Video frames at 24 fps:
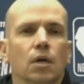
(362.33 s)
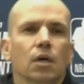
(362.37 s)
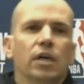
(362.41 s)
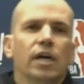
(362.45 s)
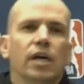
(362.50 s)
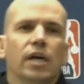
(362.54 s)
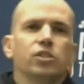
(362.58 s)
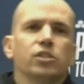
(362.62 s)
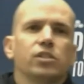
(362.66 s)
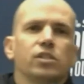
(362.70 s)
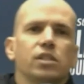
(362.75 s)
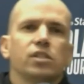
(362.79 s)

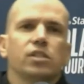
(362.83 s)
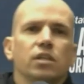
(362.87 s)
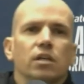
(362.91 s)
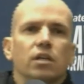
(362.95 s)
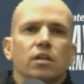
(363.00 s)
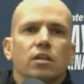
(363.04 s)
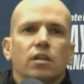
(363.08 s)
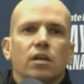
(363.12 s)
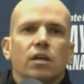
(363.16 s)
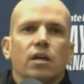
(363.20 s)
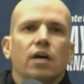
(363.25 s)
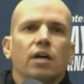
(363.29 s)
Yeah, just
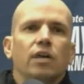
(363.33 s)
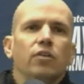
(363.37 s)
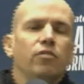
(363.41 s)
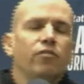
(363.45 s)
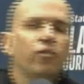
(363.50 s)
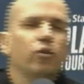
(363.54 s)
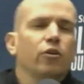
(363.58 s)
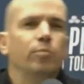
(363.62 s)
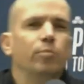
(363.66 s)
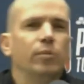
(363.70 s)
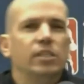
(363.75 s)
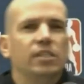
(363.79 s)
the, the you've
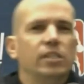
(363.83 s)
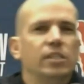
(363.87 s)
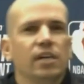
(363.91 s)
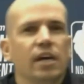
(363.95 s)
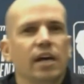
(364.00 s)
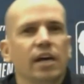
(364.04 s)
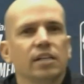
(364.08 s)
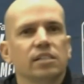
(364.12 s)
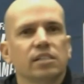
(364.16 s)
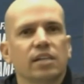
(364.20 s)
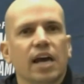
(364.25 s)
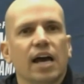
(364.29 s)
heard me say
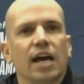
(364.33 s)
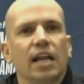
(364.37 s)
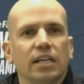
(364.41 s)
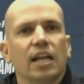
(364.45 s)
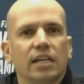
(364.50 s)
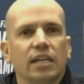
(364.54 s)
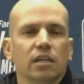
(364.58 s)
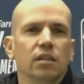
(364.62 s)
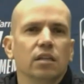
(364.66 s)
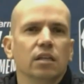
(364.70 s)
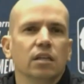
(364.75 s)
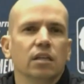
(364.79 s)
it, Scott, like
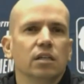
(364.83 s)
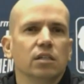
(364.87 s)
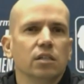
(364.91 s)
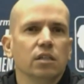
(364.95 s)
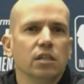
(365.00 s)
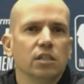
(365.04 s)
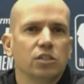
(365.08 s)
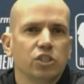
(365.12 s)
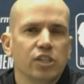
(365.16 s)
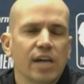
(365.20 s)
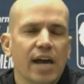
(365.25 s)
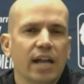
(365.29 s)
the the
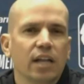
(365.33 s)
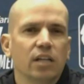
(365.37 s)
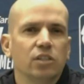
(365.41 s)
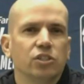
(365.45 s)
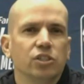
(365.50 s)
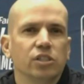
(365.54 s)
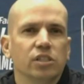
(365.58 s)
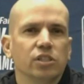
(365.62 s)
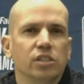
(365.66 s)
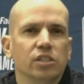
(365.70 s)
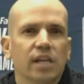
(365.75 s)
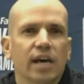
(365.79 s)
the
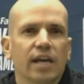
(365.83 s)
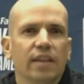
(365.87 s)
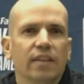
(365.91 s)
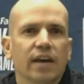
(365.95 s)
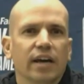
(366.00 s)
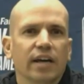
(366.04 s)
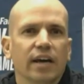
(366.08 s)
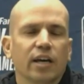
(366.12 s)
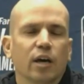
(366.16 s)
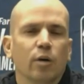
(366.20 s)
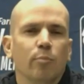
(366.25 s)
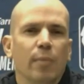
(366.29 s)
challenges that
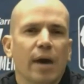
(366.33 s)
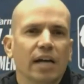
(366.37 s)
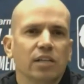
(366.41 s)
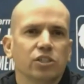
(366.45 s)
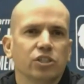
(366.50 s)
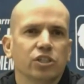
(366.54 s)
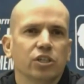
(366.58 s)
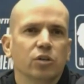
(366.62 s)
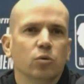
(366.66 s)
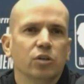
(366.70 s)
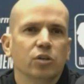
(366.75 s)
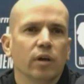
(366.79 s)
that come at
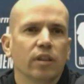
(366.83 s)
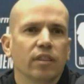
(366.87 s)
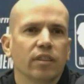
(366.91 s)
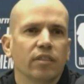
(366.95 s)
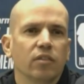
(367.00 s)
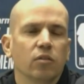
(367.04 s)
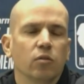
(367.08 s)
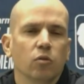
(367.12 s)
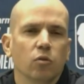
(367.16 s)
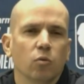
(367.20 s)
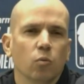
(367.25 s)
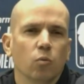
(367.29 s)
you with
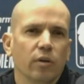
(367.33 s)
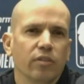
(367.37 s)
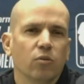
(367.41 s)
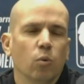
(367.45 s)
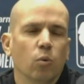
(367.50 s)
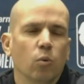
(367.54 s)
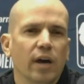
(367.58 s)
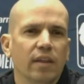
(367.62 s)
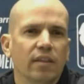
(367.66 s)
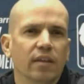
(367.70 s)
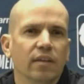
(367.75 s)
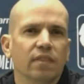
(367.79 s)
the, with the
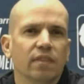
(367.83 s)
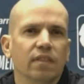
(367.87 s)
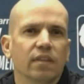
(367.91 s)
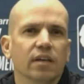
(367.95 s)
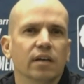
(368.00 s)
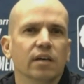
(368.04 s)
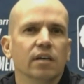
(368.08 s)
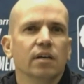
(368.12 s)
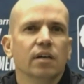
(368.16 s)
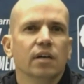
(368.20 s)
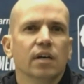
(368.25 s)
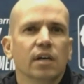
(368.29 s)
way that
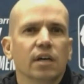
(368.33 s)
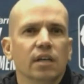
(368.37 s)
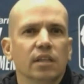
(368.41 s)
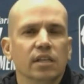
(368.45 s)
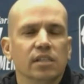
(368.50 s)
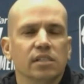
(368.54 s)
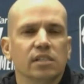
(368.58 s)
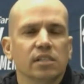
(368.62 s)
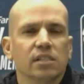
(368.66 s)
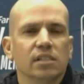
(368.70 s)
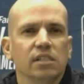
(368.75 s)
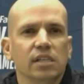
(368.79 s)
the
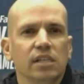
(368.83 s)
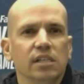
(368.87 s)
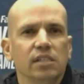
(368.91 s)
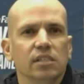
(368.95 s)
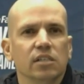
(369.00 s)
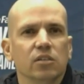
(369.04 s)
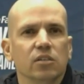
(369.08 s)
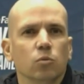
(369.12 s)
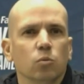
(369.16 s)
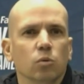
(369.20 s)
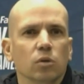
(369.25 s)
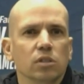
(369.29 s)
the
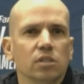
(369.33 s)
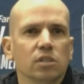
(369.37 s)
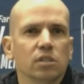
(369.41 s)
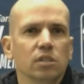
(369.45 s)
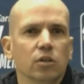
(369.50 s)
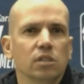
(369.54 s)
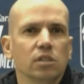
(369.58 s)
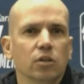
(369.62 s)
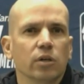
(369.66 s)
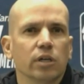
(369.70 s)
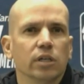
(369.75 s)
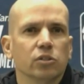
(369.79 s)
season was,
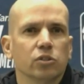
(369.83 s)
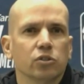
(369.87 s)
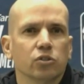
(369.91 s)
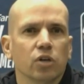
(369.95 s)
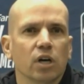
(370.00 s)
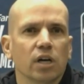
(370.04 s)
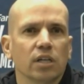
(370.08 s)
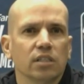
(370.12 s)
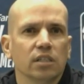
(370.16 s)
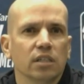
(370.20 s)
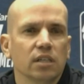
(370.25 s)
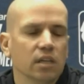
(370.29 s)
you know,
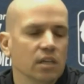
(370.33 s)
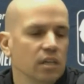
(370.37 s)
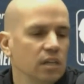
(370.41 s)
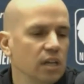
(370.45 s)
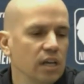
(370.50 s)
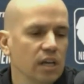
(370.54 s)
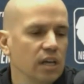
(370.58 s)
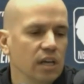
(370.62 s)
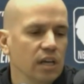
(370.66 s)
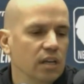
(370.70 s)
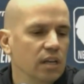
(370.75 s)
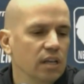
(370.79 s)
constructed, and
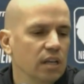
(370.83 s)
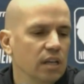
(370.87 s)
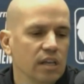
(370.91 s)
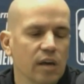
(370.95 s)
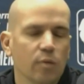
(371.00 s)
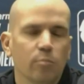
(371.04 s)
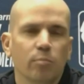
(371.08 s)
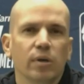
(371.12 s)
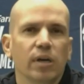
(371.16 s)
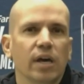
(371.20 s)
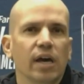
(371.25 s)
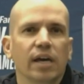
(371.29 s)
and the
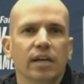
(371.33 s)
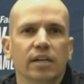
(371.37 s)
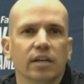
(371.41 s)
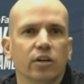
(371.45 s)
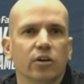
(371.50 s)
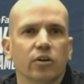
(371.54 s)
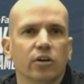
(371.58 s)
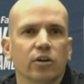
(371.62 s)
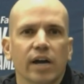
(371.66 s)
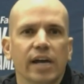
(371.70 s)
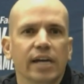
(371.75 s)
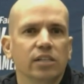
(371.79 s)
N B A did a
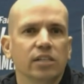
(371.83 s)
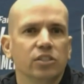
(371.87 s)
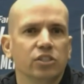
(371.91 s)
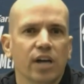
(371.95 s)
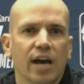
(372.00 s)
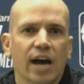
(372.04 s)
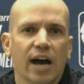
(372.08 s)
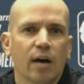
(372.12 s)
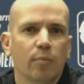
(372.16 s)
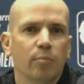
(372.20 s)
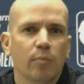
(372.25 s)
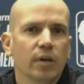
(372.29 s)
great
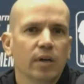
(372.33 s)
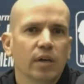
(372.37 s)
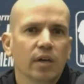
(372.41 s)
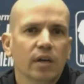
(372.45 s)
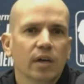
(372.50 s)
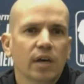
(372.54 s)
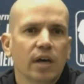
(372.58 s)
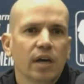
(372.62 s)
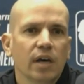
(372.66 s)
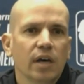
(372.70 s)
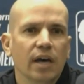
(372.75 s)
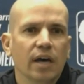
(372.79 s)
job,
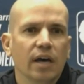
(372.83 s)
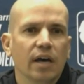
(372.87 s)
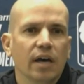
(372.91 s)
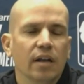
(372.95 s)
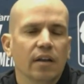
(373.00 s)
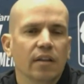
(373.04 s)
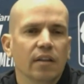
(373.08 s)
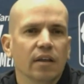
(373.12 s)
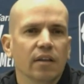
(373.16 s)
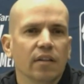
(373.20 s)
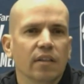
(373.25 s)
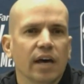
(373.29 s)
and
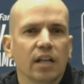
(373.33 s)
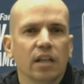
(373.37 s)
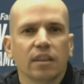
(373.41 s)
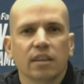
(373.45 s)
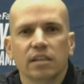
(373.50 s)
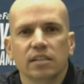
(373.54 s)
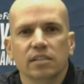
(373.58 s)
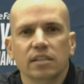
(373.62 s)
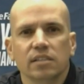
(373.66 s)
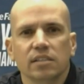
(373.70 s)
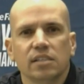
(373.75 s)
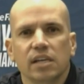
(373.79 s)
the the
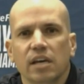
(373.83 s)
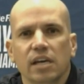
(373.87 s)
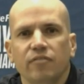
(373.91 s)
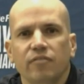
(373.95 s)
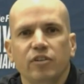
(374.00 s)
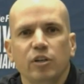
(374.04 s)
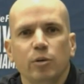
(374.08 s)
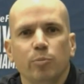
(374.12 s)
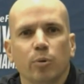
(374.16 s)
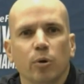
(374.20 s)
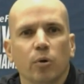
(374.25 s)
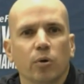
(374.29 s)
health and
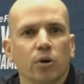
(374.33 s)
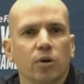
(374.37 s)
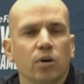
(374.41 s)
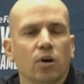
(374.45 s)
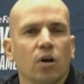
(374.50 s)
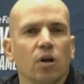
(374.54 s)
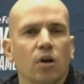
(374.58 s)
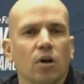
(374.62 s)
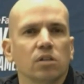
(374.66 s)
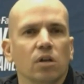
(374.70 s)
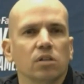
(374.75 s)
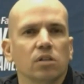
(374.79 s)
safety
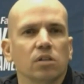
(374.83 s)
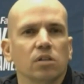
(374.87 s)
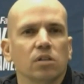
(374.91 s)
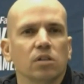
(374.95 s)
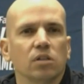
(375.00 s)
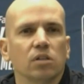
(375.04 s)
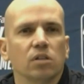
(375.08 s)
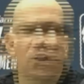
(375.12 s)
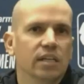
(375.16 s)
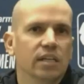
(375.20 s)
protocols of the